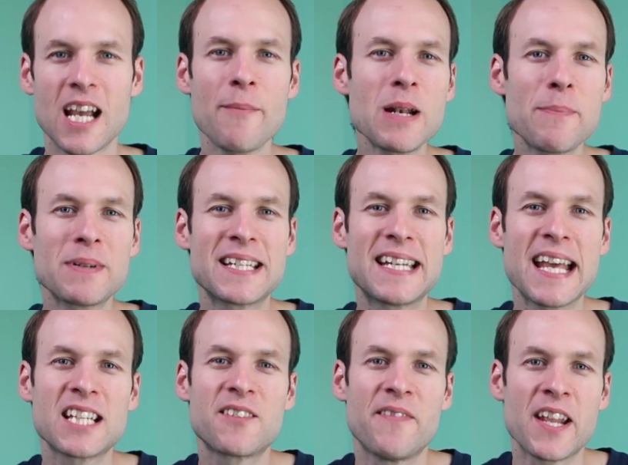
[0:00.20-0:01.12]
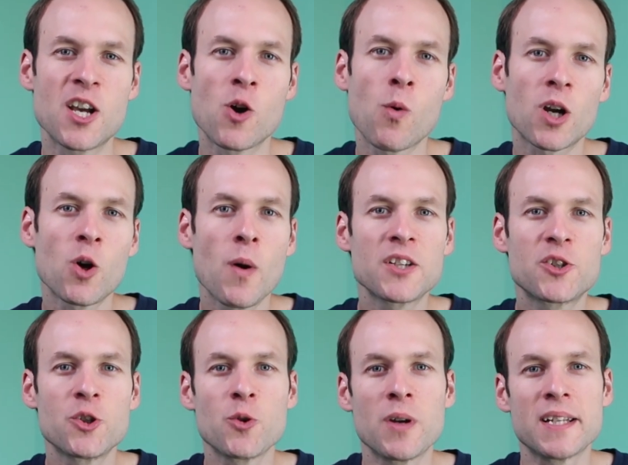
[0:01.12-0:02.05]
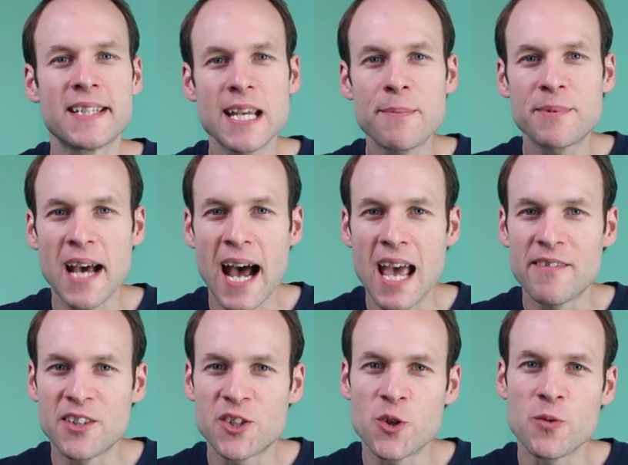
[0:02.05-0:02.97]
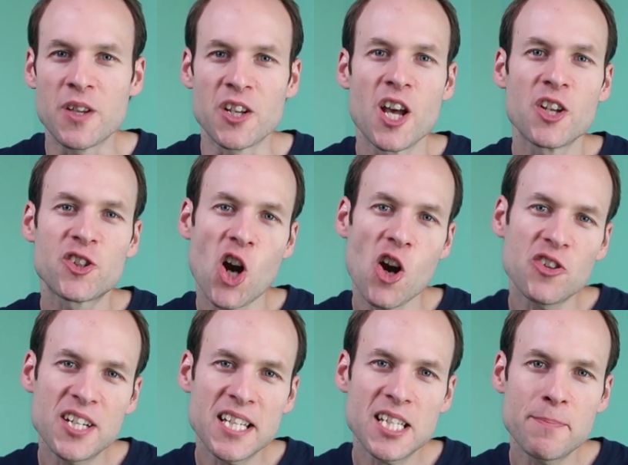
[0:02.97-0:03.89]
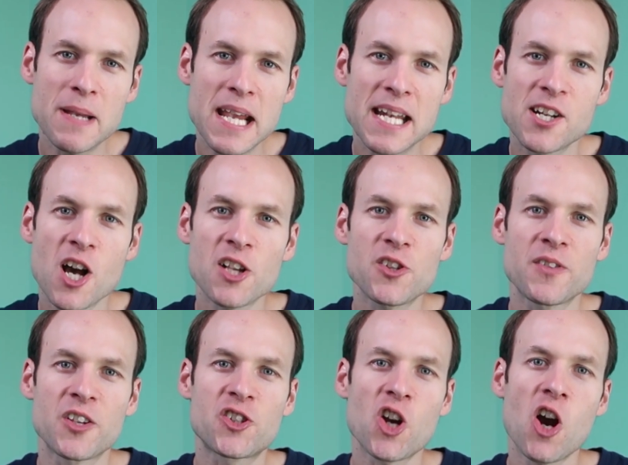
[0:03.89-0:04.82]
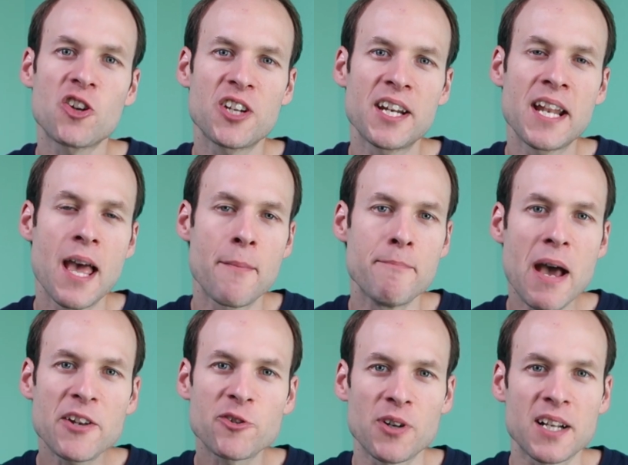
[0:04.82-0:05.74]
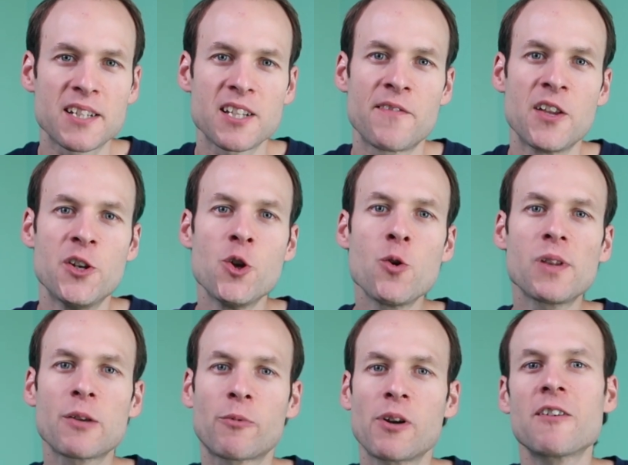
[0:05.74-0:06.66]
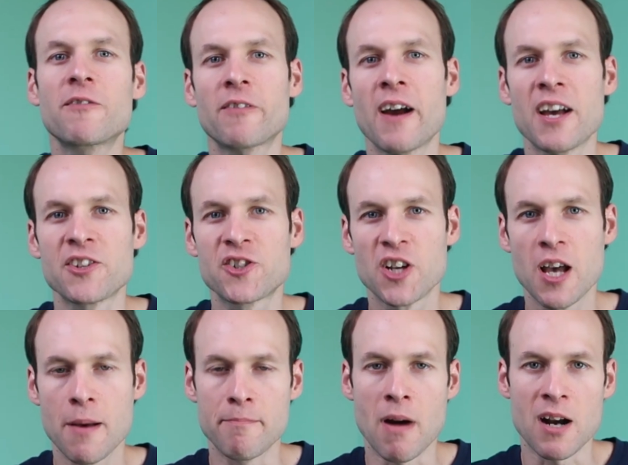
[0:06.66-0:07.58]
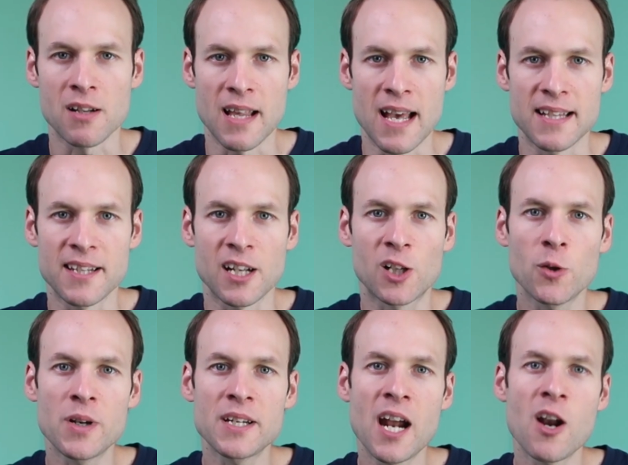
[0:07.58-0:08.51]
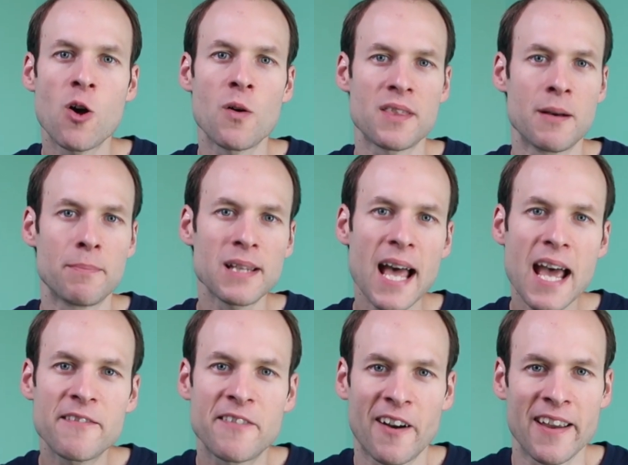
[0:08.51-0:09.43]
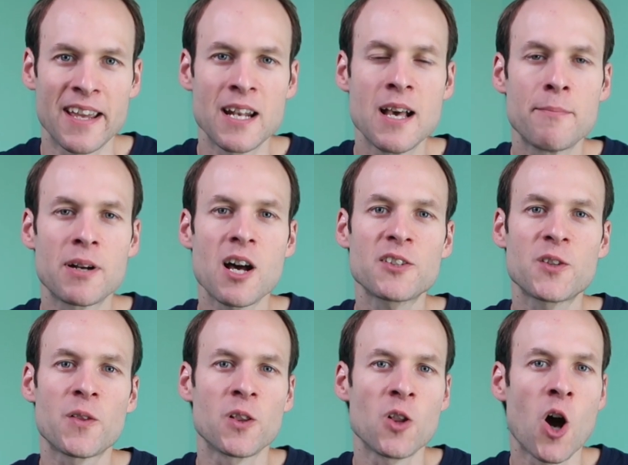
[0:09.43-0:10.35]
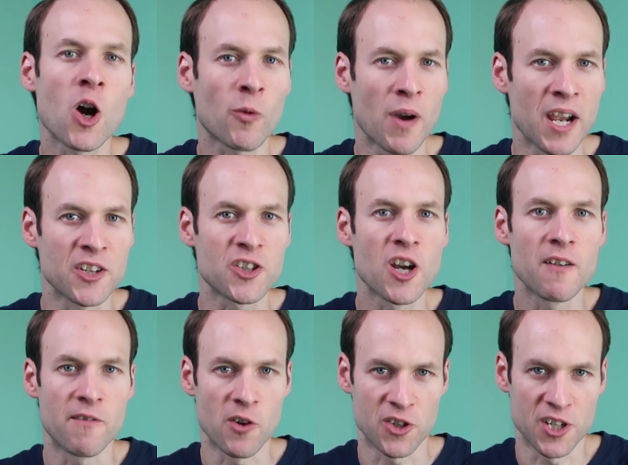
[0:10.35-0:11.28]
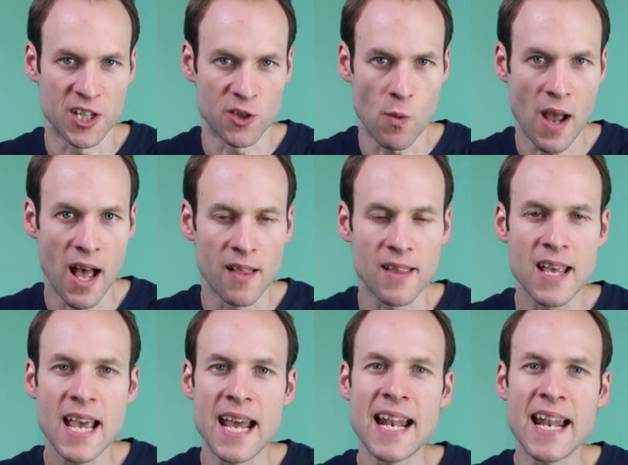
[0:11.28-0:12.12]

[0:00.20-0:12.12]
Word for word: Coming up in today's video, we're going to do a deep dive into the charging speed and also the charging metrics of the newly refreshed Model S, including not only the Plaid variant, but also the long-range version as well.